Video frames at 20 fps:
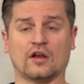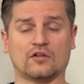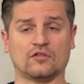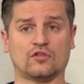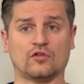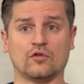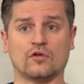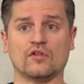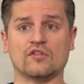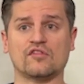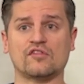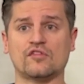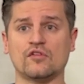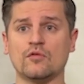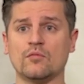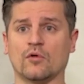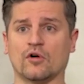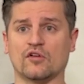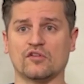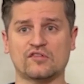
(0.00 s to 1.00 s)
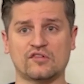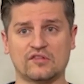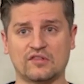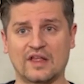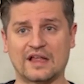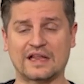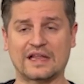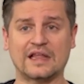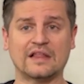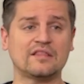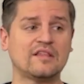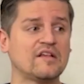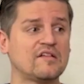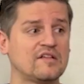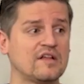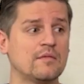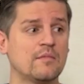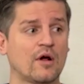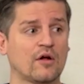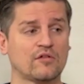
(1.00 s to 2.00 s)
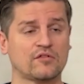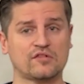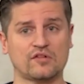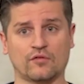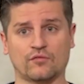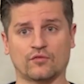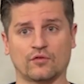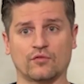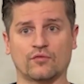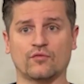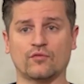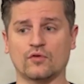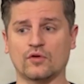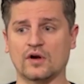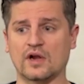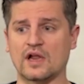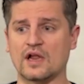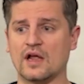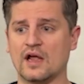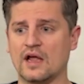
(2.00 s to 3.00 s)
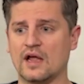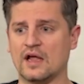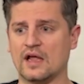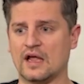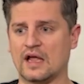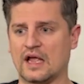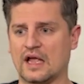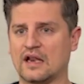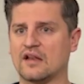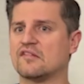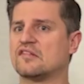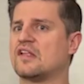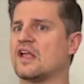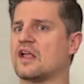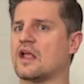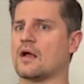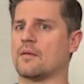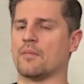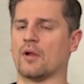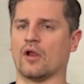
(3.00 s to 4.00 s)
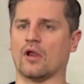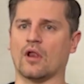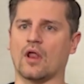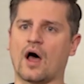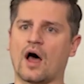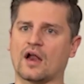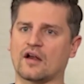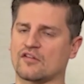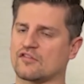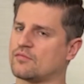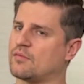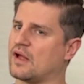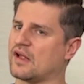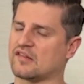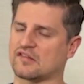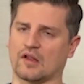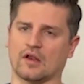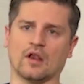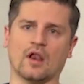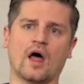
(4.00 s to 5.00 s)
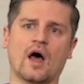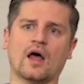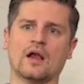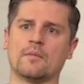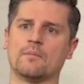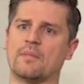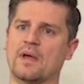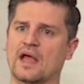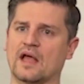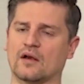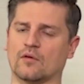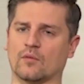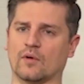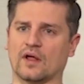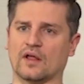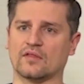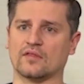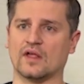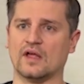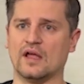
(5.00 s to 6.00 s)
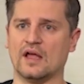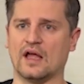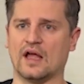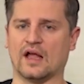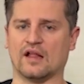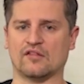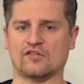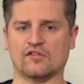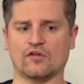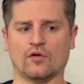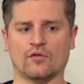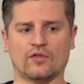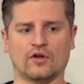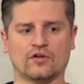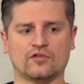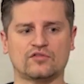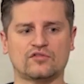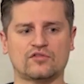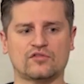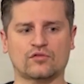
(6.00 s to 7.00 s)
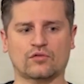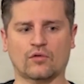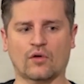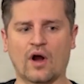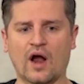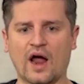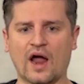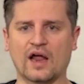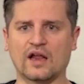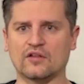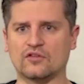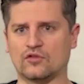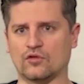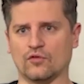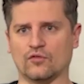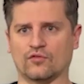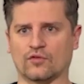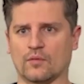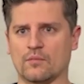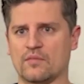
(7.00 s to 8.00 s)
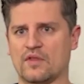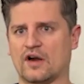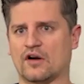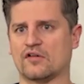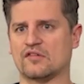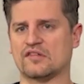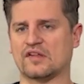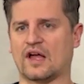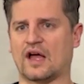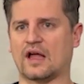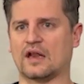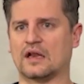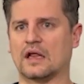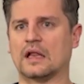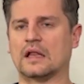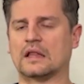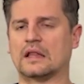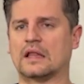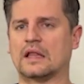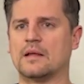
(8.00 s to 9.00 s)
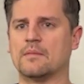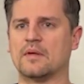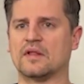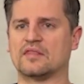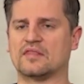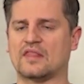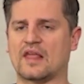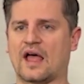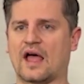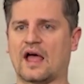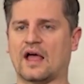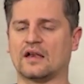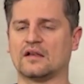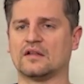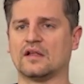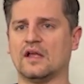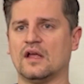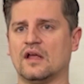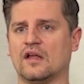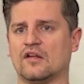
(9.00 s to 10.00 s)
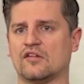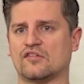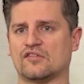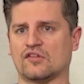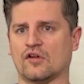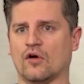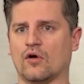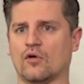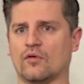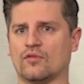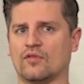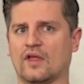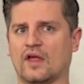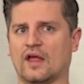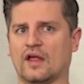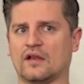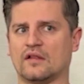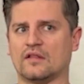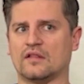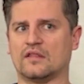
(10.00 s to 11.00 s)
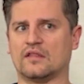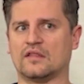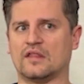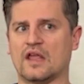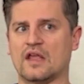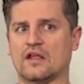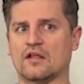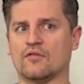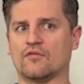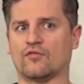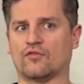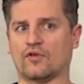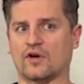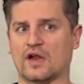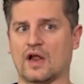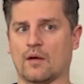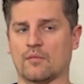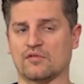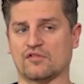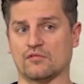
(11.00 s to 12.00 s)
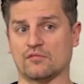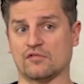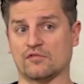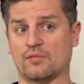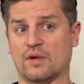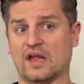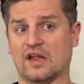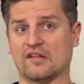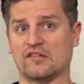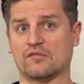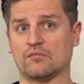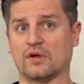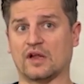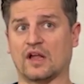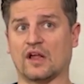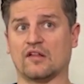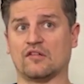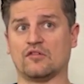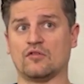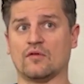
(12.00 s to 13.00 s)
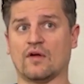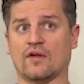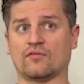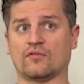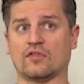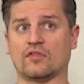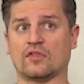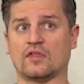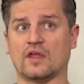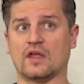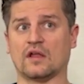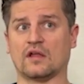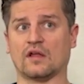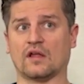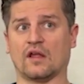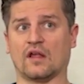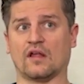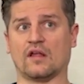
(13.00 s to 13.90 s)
to consumers that get these emails for free, it is taking up a lot of space, a lot of bandwidth. And so they're trying to, from their side, limit that so that they can free up some space, because you have to think,